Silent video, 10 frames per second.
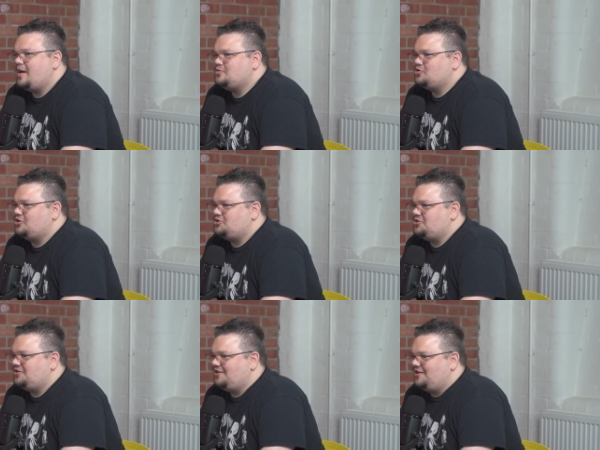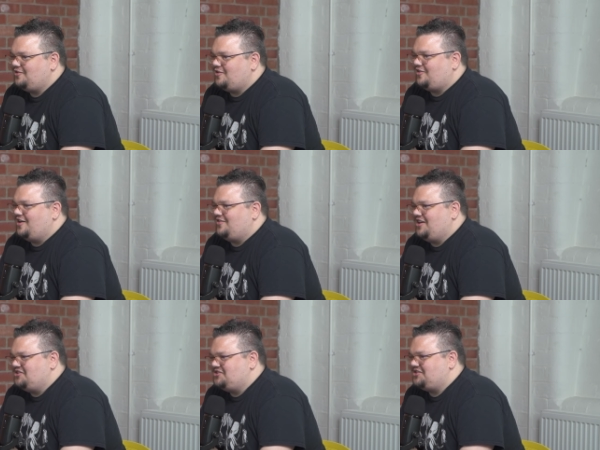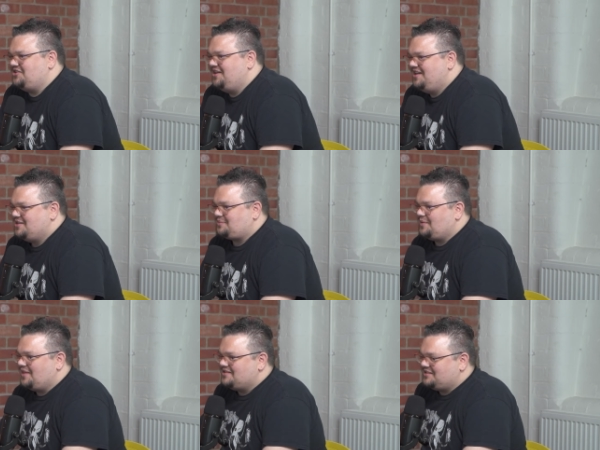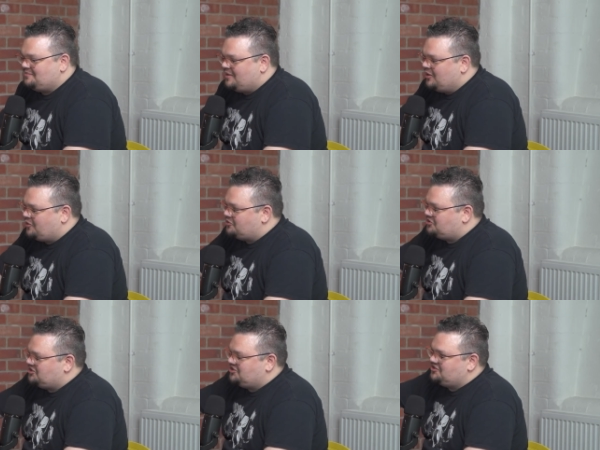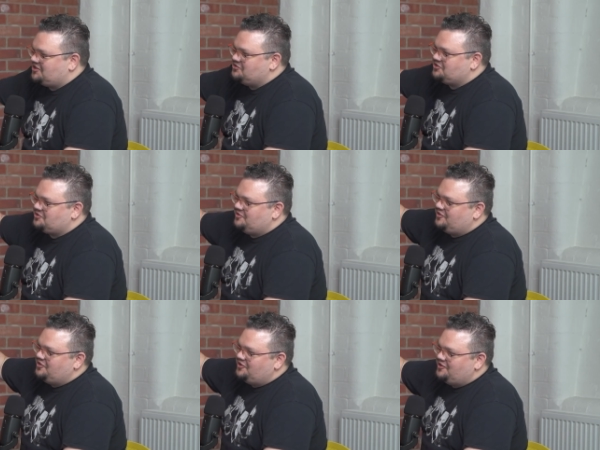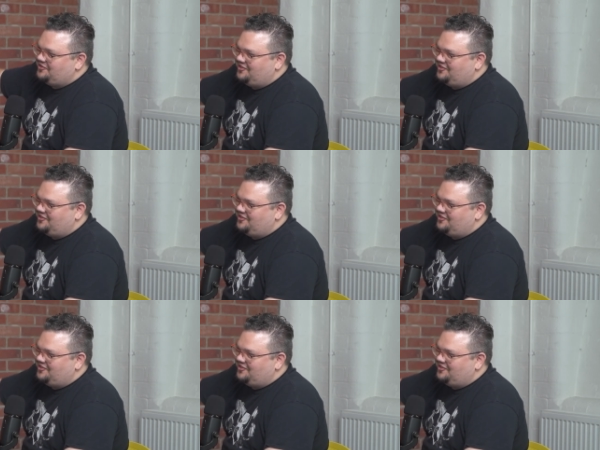I'm so attuned to it now. I've got 5 kids, so that's like my negotiation skills are going through the roof.